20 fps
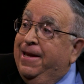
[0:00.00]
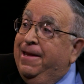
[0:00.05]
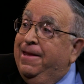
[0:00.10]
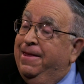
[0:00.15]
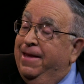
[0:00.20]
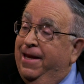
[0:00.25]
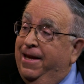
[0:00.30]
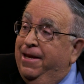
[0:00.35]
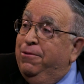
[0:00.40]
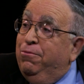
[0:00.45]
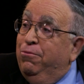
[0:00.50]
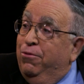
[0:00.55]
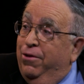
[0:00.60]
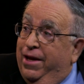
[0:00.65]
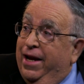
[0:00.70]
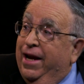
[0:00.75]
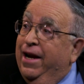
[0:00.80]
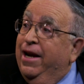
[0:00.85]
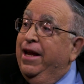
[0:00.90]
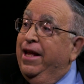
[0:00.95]
Ethan were
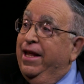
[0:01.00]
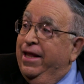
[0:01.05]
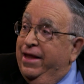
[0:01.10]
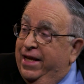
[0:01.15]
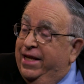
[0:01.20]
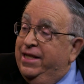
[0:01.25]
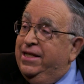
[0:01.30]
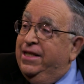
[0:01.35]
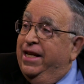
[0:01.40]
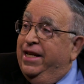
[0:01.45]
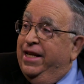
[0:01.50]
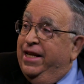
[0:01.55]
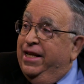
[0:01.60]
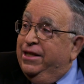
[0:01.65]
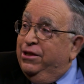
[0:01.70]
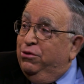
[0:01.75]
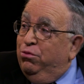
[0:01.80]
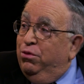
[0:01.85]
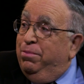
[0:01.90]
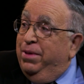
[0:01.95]
there, these
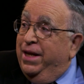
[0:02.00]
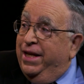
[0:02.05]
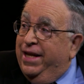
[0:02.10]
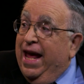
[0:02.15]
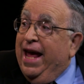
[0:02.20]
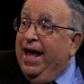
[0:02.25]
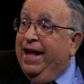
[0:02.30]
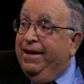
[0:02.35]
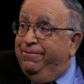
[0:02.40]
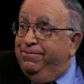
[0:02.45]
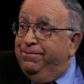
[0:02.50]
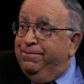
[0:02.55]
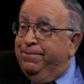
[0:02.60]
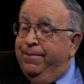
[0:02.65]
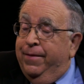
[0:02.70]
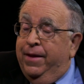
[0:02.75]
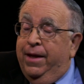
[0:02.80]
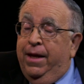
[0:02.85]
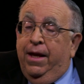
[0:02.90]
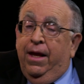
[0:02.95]
Indians would be dead.
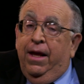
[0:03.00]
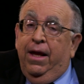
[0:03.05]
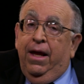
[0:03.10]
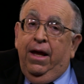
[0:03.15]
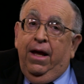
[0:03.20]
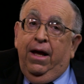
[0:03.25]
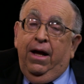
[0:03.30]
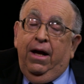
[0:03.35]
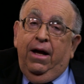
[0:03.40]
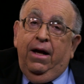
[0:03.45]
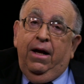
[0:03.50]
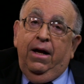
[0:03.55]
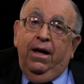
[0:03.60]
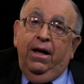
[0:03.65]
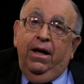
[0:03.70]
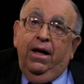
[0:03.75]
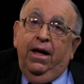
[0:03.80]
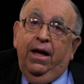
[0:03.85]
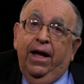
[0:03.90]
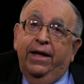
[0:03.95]

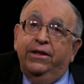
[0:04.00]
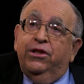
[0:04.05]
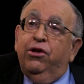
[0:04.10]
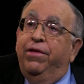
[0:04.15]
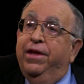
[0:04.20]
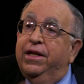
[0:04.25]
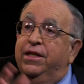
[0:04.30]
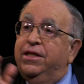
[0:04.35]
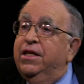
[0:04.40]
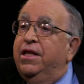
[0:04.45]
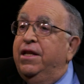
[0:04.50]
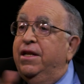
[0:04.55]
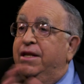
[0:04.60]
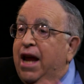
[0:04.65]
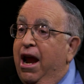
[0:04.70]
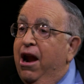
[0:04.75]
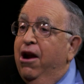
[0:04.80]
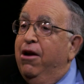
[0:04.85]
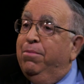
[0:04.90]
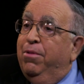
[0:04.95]
And so this is the
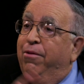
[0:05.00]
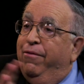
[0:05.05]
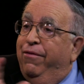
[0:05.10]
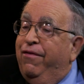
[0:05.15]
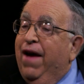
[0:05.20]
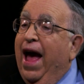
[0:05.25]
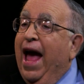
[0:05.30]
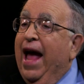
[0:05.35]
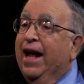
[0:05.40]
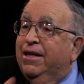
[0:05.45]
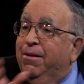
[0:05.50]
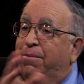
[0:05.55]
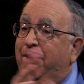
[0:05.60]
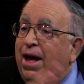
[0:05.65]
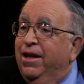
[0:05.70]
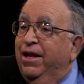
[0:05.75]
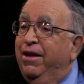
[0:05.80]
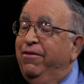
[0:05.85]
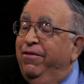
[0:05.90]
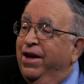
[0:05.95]
terrible fact
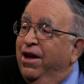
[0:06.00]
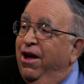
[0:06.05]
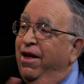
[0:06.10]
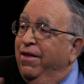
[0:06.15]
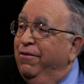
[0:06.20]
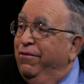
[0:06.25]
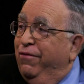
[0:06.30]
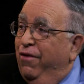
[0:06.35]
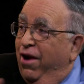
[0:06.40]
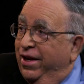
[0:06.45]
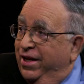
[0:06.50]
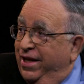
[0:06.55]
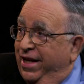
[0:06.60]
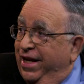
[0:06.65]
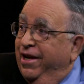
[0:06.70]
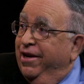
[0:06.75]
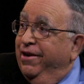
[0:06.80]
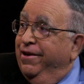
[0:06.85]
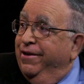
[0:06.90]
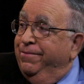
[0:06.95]
about living on the
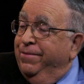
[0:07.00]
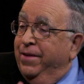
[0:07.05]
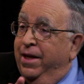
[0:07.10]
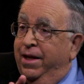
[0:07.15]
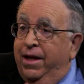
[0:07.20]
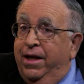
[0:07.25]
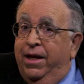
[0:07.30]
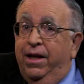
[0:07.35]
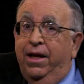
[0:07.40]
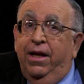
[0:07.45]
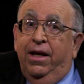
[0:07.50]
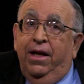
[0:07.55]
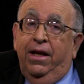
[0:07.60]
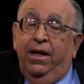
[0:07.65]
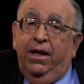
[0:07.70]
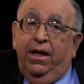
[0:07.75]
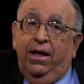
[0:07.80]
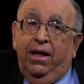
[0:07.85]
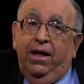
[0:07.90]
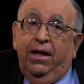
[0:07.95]
frontier,
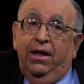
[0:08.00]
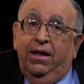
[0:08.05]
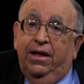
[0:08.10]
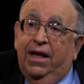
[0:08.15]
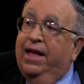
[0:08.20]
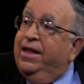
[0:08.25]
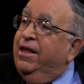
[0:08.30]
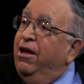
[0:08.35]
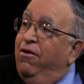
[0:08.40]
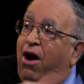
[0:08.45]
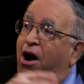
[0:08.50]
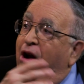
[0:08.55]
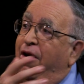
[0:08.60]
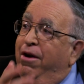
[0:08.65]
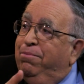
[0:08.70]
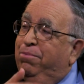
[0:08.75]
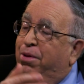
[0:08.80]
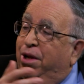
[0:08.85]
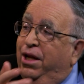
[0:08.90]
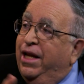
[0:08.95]
that there
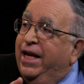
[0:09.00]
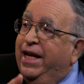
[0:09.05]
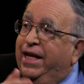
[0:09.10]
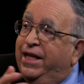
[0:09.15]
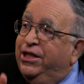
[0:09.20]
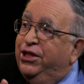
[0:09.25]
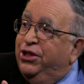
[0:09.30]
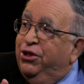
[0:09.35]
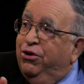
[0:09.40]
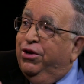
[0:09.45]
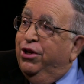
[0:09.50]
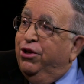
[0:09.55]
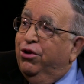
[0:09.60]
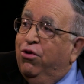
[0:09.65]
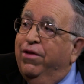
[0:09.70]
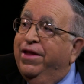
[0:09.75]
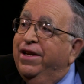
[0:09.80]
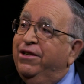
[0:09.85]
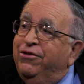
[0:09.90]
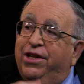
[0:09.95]
aren't police you can
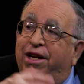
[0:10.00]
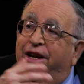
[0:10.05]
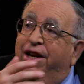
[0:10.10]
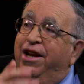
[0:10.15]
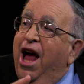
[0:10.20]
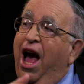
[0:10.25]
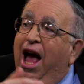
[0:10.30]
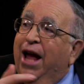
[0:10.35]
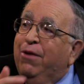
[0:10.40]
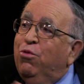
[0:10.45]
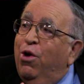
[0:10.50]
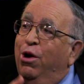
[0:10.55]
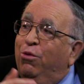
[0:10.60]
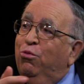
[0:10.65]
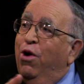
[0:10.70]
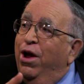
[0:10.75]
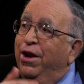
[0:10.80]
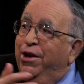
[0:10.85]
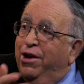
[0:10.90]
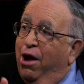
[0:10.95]
call. There isn't a
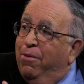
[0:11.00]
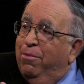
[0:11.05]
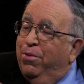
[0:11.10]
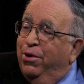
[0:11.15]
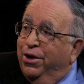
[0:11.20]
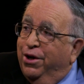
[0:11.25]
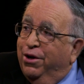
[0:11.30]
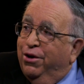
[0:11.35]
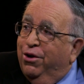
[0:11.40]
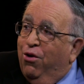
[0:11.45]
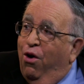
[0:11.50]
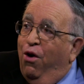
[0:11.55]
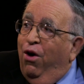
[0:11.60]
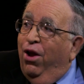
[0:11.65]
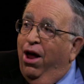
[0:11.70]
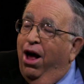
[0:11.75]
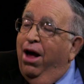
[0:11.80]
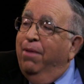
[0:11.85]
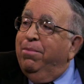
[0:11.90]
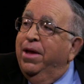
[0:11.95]
911 number you can
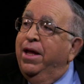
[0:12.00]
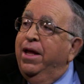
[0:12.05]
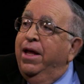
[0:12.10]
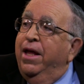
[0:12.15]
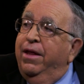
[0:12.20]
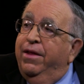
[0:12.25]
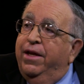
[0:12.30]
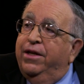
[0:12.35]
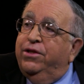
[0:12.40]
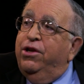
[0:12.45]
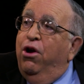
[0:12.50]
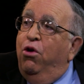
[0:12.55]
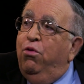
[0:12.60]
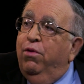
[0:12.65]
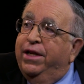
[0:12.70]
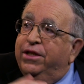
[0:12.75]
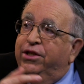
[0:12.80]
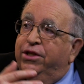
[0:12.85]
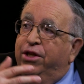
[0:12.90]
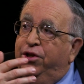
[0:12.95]
call up. There's
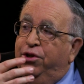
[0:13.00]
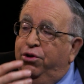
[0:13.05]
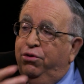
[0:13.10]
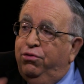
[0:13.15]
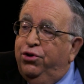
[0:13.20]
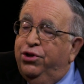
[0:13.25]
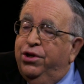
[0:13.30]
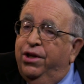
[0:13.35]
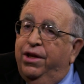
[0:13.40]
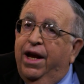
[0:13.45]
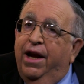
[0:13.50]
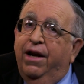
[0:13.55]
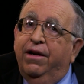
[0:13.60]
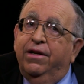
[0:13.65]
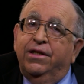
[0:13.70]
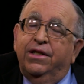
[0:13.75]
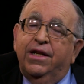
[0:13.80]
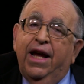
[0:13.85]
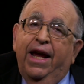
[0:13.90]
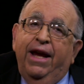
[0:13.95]
no institution there
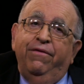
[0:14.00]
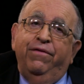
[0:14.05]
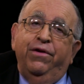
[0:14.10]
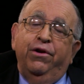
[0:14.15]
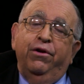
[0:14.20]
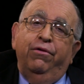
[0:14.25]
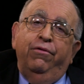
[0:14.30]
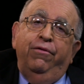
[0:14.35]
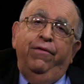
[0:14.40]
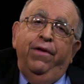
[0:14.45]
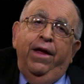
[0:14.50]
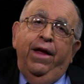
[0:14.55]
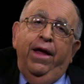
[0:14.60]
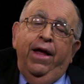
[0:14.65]
to save you.